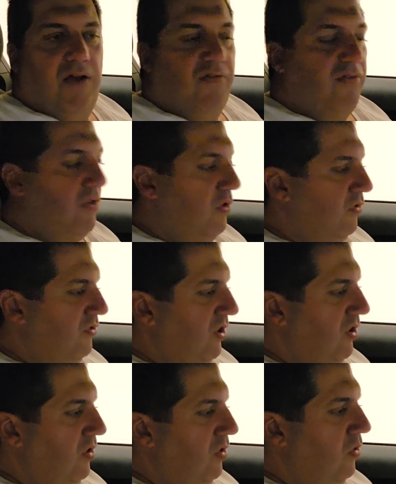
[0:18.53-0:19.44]
For those of
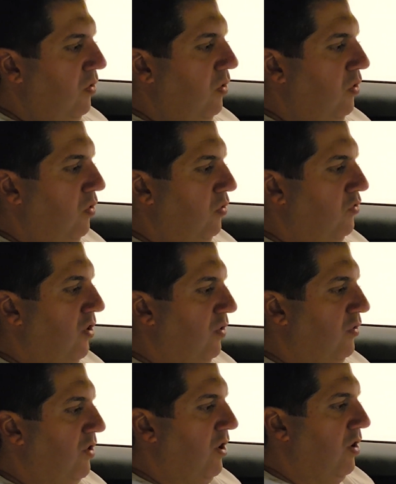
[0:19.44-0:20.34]
you who
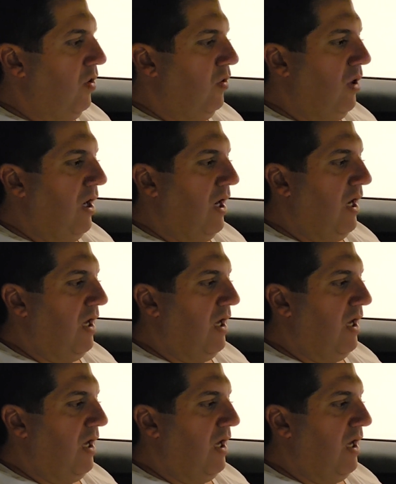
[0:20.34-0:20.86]
don't know,